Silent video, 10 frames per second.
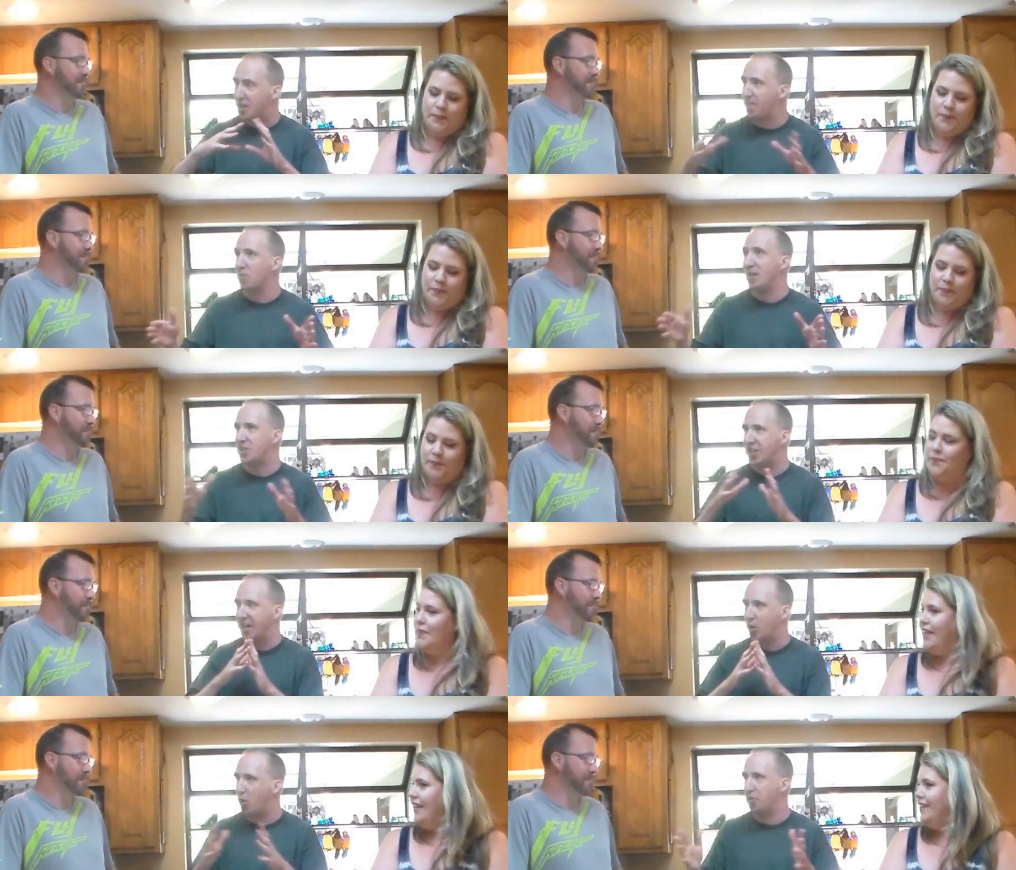
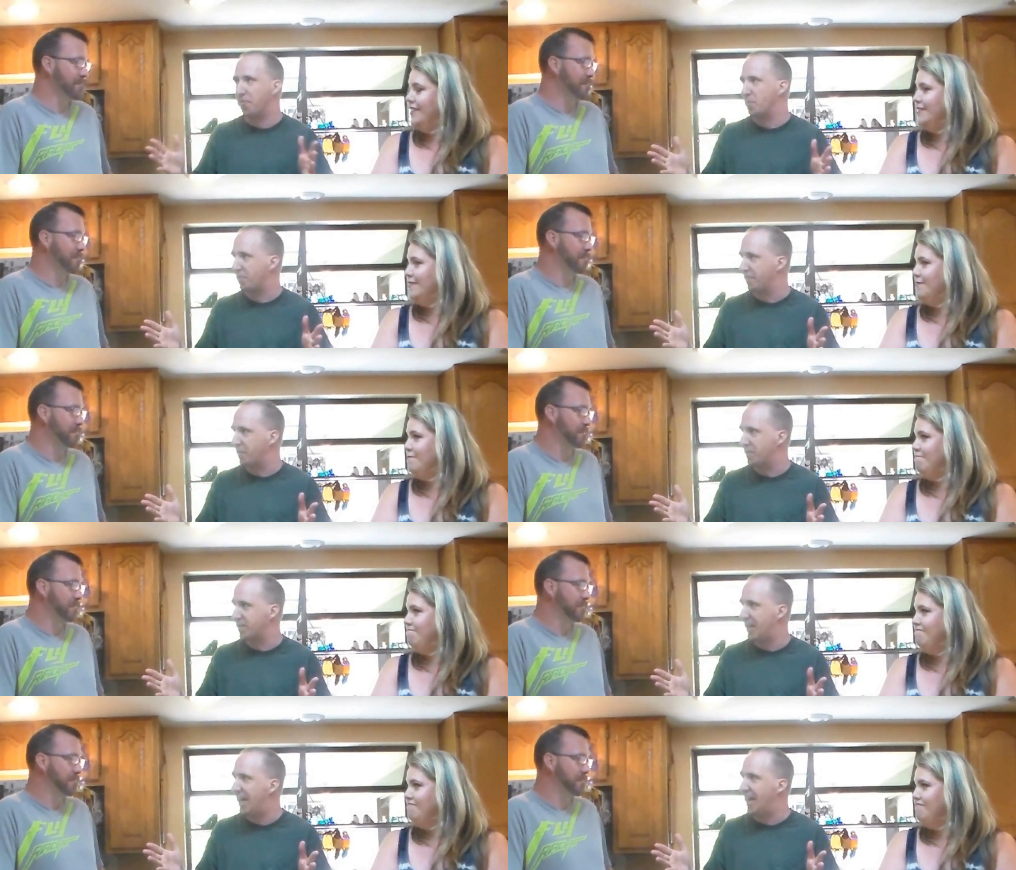Speaker 1: differentiate all the burgers that we
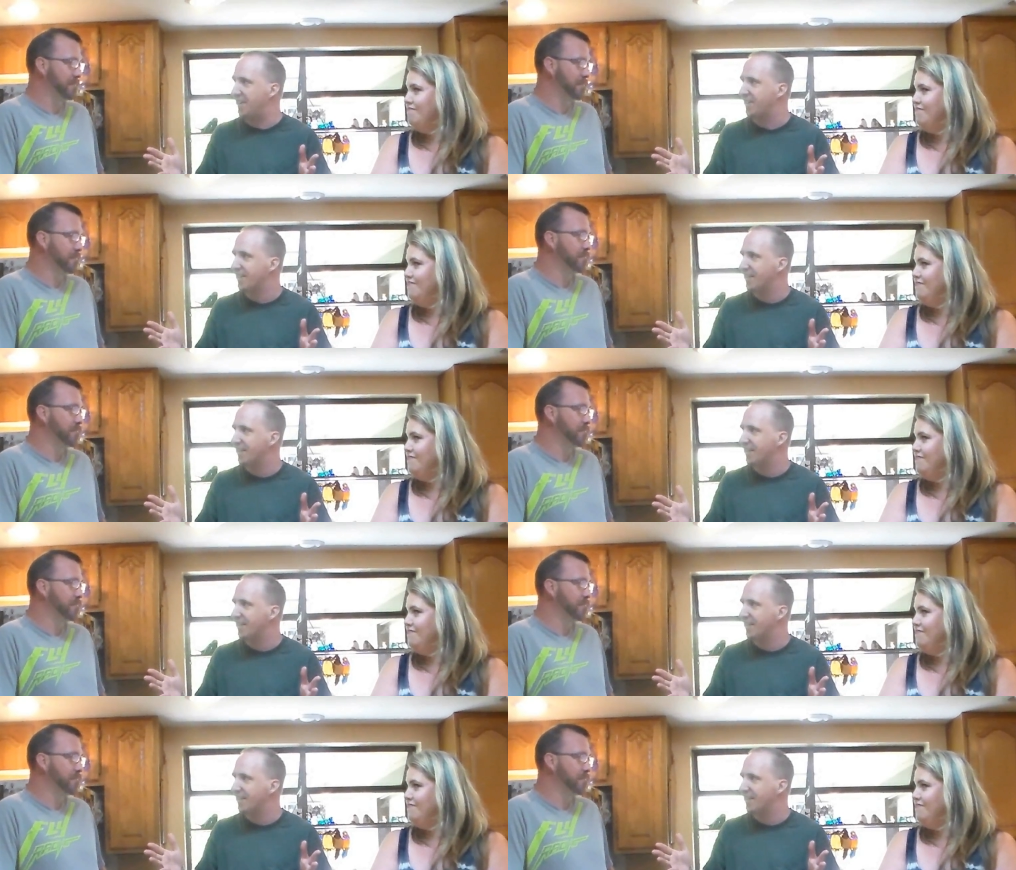just had.